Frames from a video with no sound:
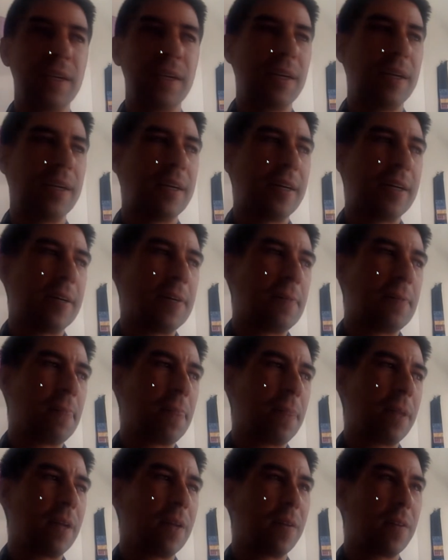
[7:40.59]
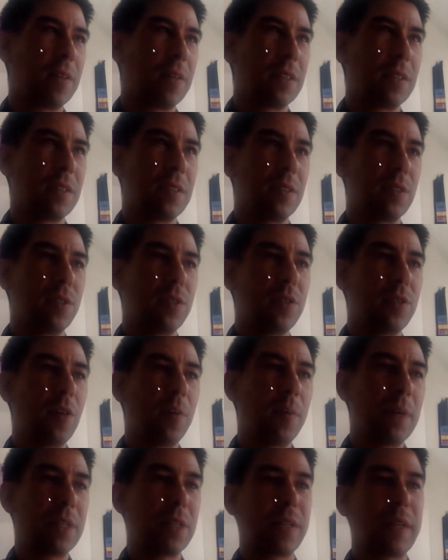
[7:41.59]
There's so
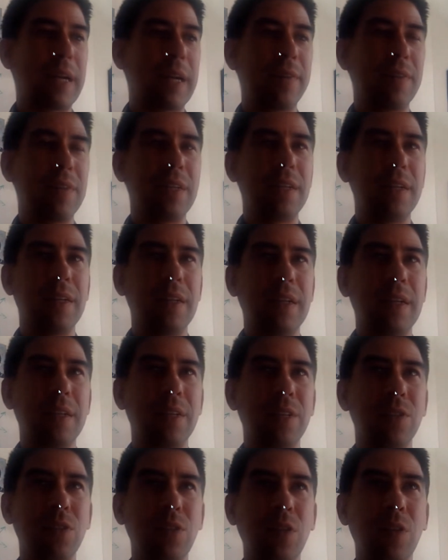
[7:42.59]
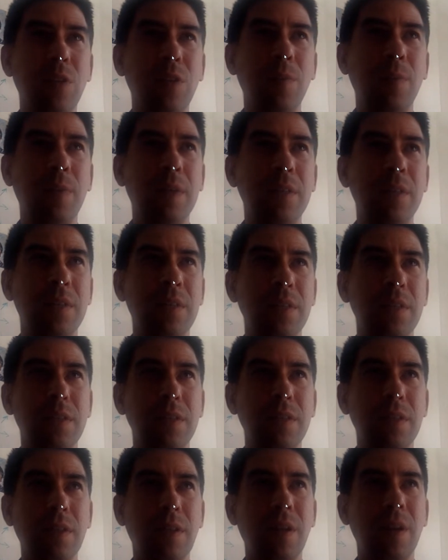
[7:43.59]
much gravity and so much
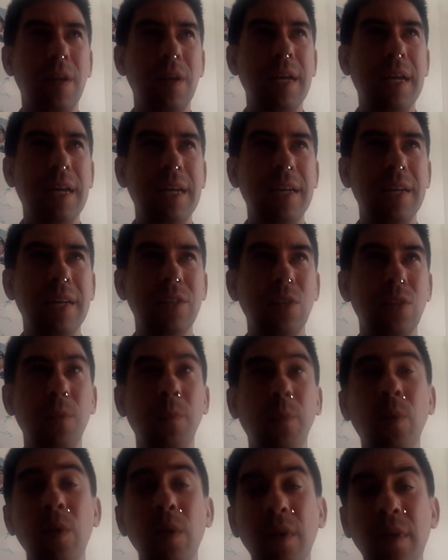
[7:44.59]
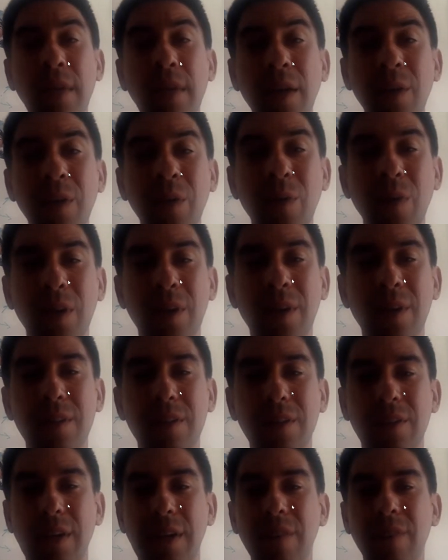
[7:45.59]
heartache, and it's so important that we work to
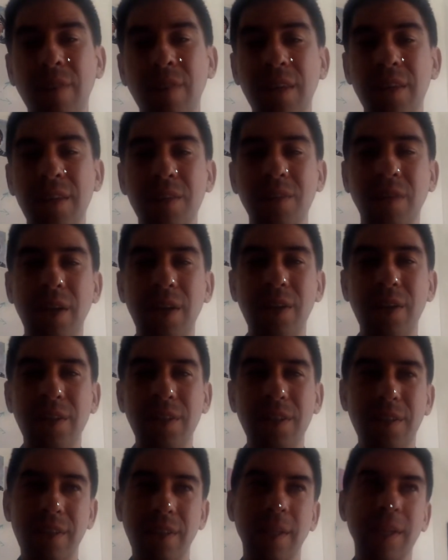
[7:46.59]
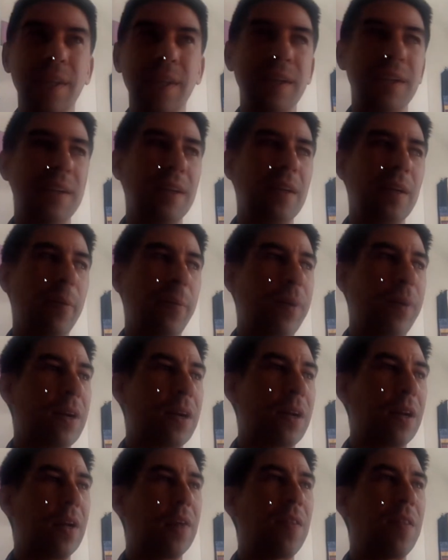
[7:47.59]
try and fight these viruses. But
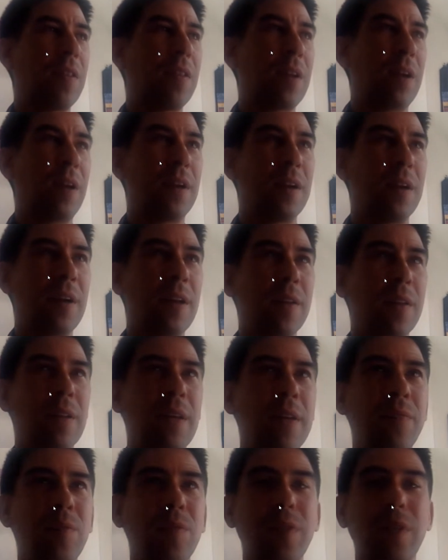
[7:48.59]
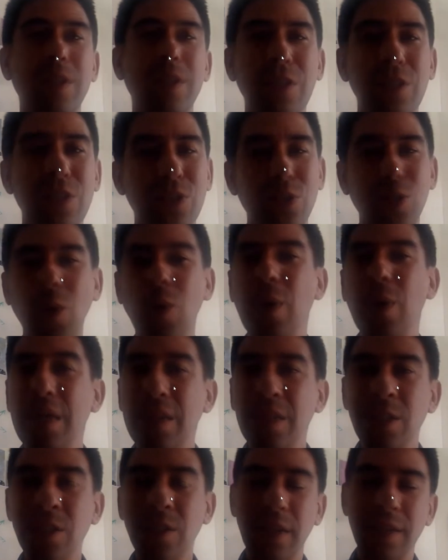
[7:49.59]
on another level, they're just so
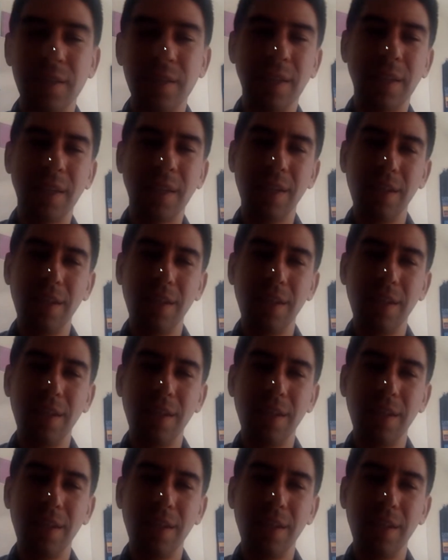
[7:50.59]
interesting.